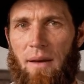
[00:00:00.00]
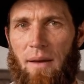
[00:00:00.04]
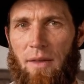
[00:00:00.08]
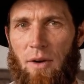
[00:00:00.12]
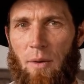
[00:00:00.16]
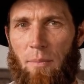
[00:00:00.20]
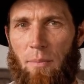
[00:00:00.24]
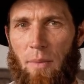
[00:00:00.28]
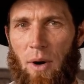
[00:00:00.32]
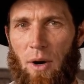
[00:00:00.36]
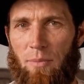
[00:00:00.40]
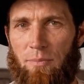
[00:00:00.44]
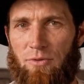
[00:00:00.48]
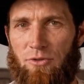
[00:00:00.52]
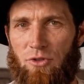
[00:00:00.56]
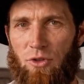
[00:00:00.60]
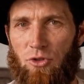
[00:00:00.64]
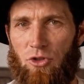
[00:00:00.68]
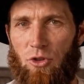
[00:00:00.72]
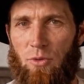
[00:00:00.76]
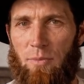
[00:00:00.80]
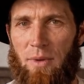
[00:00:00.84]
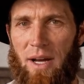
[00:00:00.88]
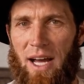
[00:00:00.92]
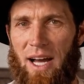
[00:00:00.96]
the pump
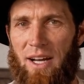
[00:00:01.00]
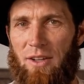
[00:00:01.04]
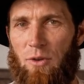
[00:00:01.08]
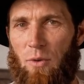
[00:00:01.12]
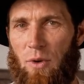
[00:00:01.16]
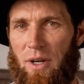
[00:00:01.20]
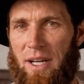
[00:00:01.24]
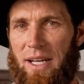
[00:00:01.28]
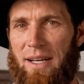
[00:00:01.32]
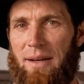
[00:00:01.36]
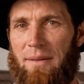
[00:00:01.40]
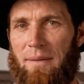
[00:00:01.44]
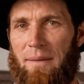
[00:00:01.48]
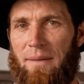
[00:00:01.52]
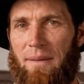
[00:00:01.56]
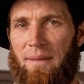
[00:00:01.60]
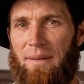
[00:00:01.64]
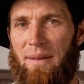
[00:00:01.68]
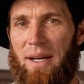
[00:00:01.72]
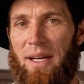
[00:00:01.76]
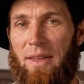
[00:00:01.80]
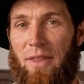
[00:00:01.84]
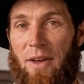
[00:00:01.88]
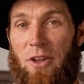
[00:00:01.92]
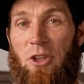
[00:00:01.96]
filter pathway,
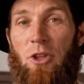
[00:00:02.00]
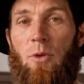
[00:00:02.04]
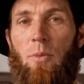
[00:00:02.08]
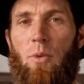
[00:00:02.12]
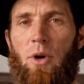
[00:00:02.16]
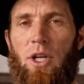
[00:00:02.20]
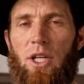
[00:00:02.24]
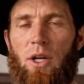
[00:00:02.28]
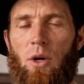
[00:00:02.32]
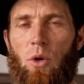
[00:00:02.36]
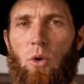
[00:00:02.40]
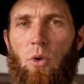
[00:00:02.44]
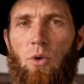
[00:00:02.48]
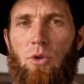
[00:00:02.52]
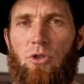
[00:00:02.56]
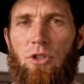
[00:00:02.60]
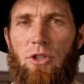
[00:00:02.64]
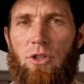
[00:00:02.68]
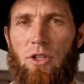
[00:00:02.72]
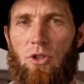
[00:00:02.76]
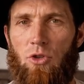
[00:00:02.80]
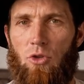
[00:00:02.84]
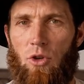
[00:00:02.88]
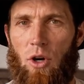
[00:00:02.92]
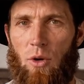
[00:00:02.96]
and the spray holes
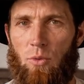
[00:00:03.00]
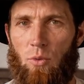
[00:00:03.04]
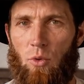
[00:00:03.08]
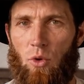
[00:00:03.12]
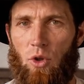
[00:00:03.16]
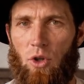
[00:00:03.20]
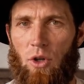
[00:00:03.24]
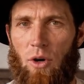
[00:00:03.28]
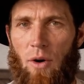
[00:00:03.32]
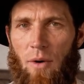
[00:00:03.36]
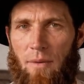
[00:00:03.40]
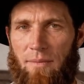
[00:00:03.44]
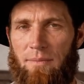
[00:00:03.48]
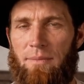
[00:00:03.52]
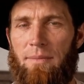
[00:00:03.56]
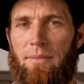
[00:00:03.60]
in the drum wall.